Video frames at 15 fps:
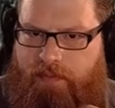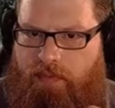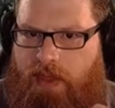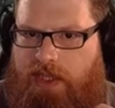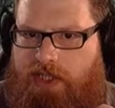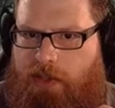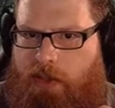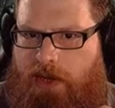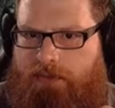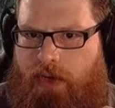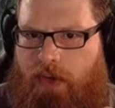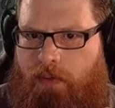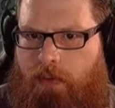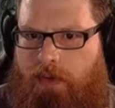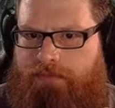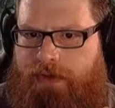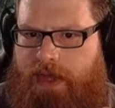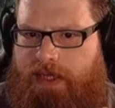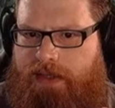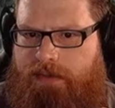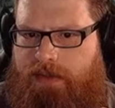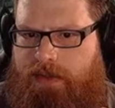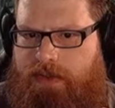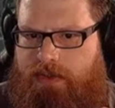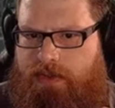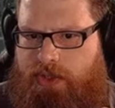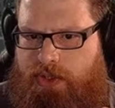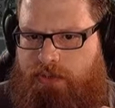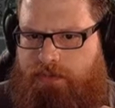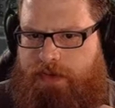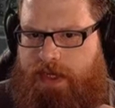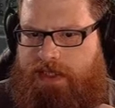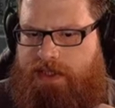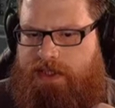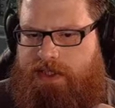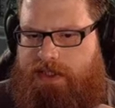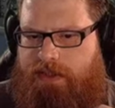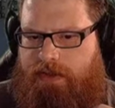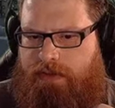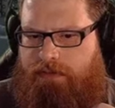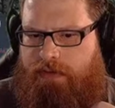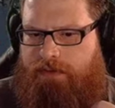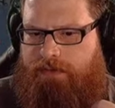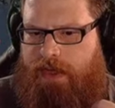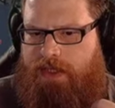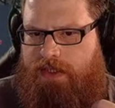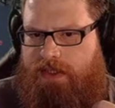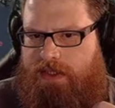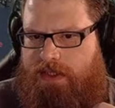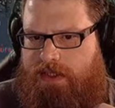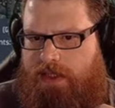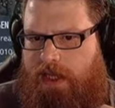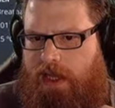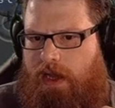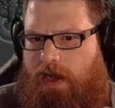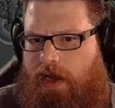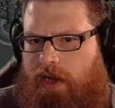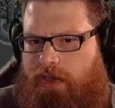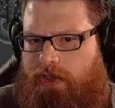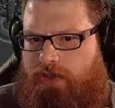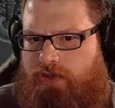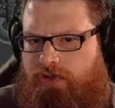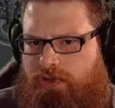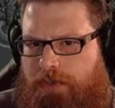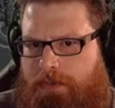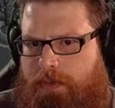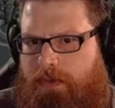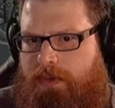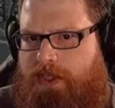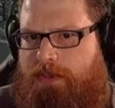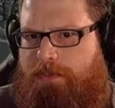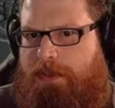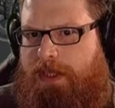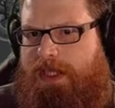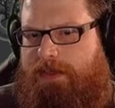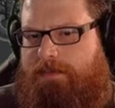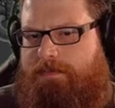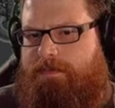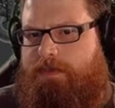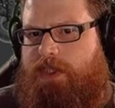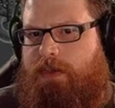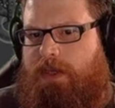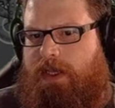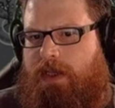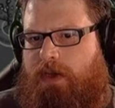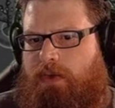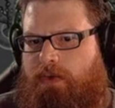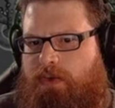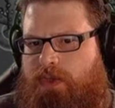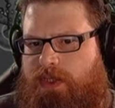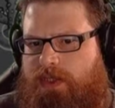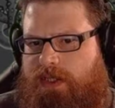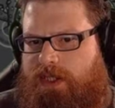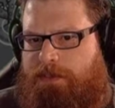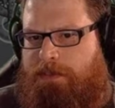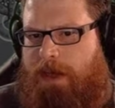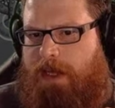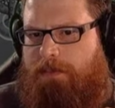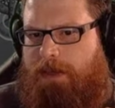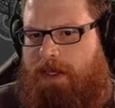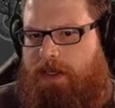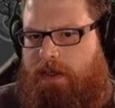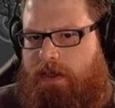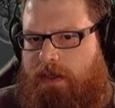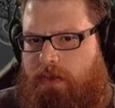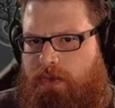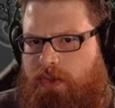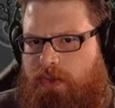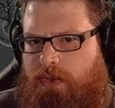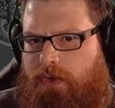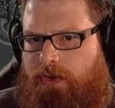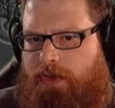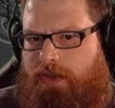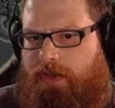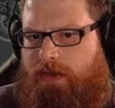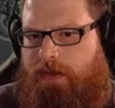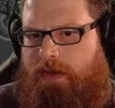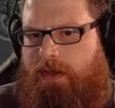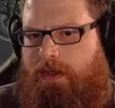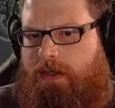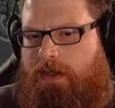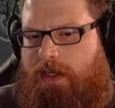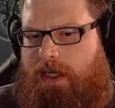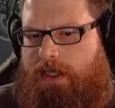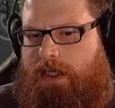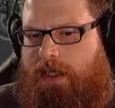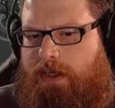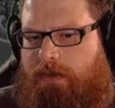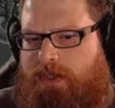So I've got 1 vent, 2 vents, 3 vents on a triple split. So it goes, this pipe here goes north, and then it goes